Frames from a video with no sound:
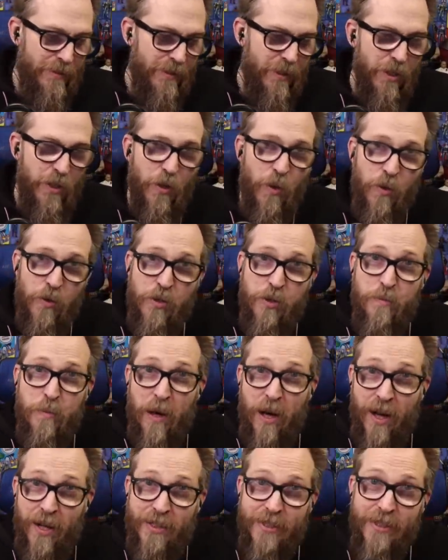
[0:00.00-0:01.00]
Good old
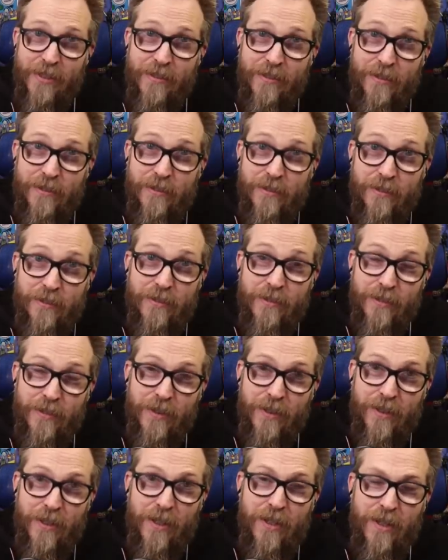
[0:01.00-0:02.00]
Spot.
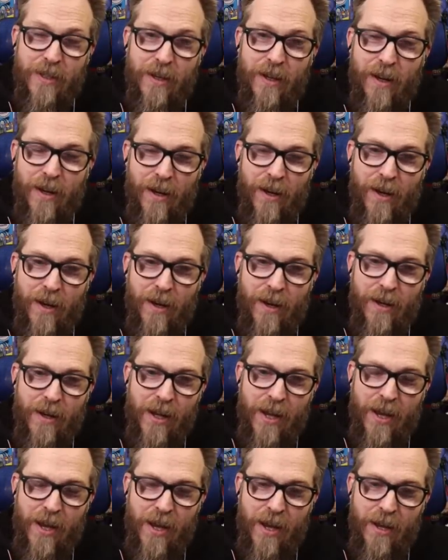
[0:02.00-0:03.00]
Uh,
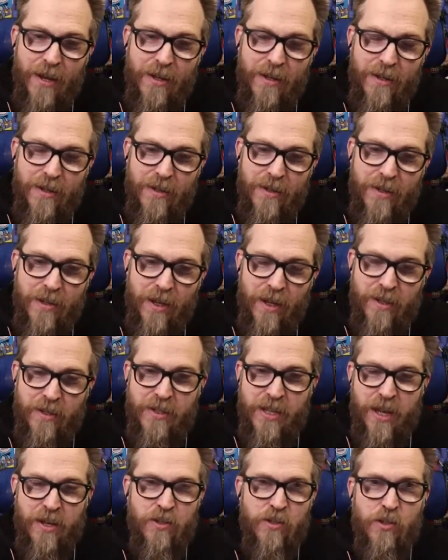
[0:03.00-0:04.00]
and
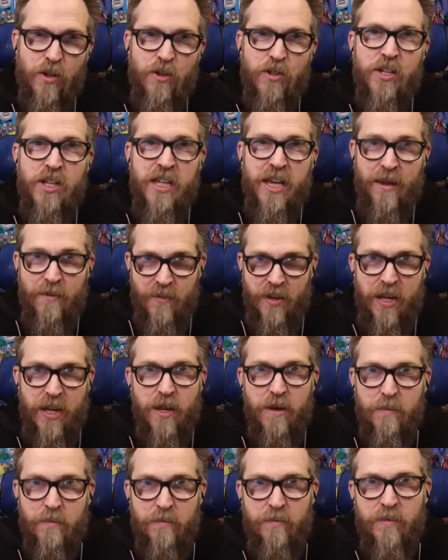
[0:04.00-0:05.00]
Data starts giving
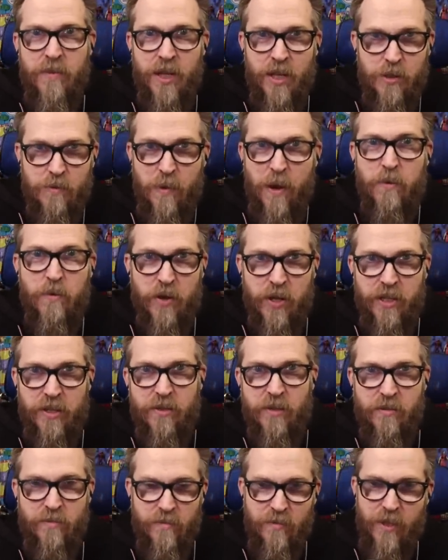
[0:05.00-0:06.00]
him his
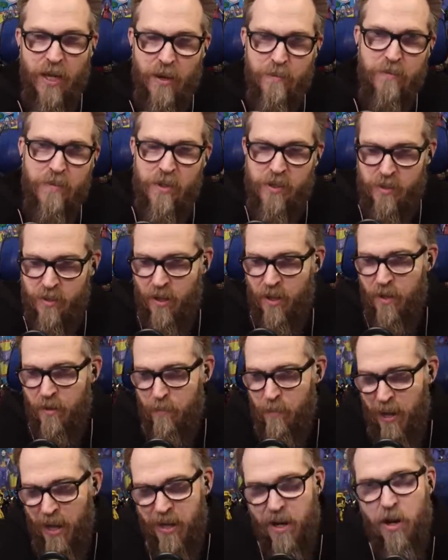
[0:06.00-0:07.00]
memories. Gave him his uh,
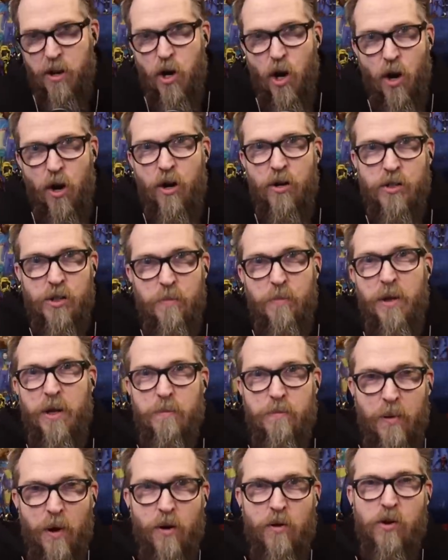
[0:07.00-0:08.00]
pack of cards he
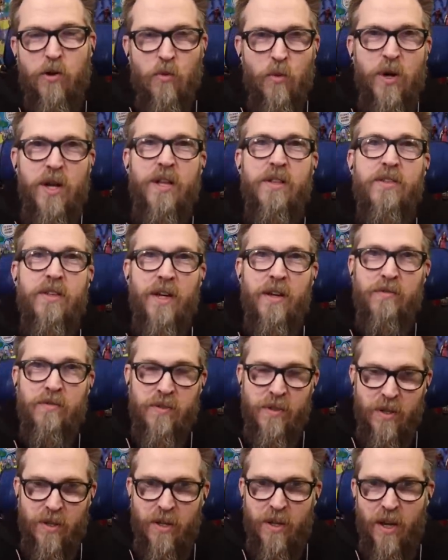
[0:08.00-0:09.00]
played poker hmm. with,
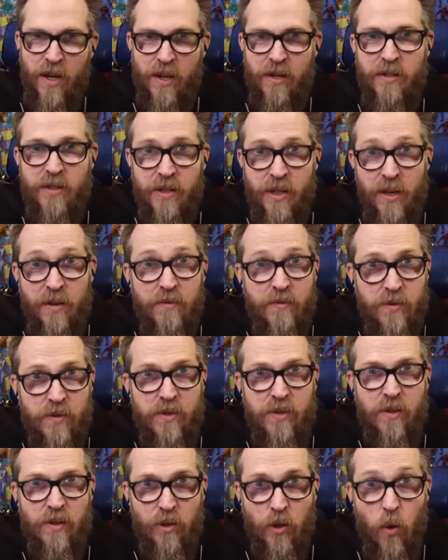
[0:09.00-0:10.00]
gives uh, and
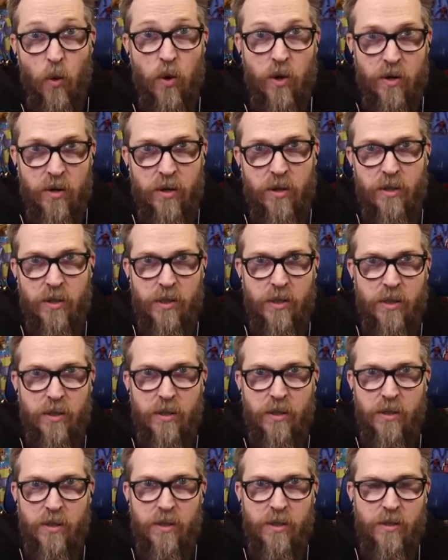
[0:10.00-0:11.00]
gives Lore
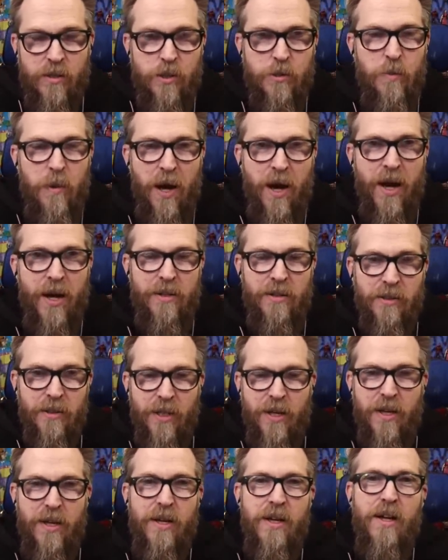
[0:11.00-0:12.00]
Spot.
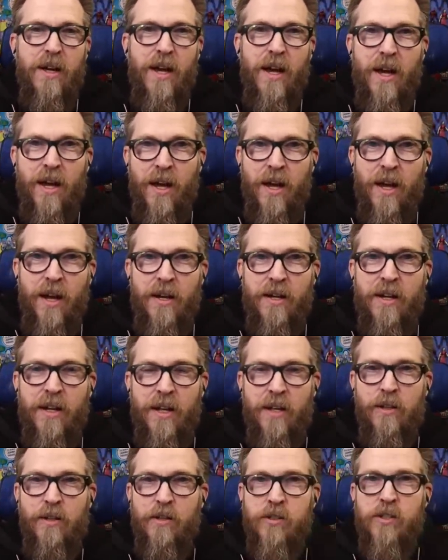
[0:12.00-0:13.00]
And
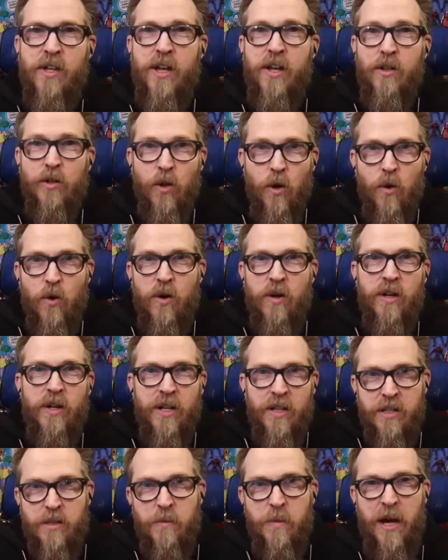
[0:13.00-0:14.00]
it looks like Lore
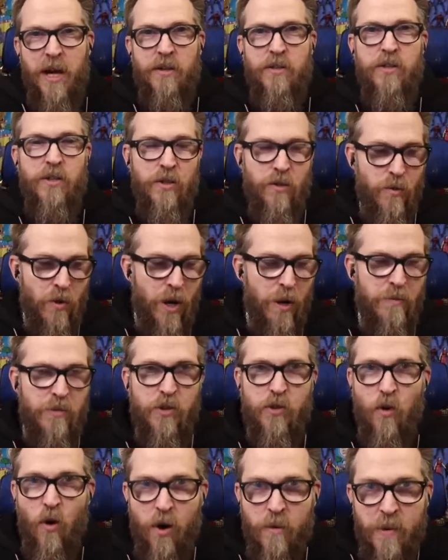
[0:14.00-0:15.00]
is about to
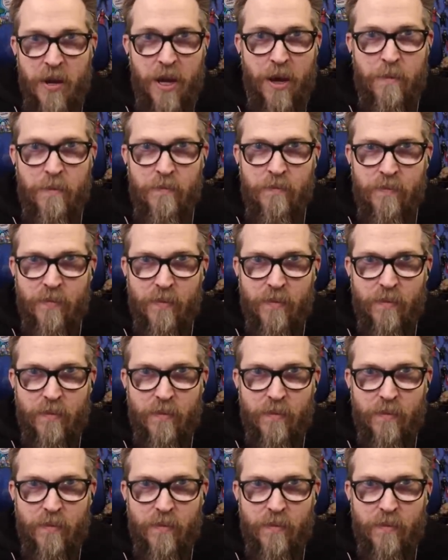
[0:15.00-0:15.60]
absorb him,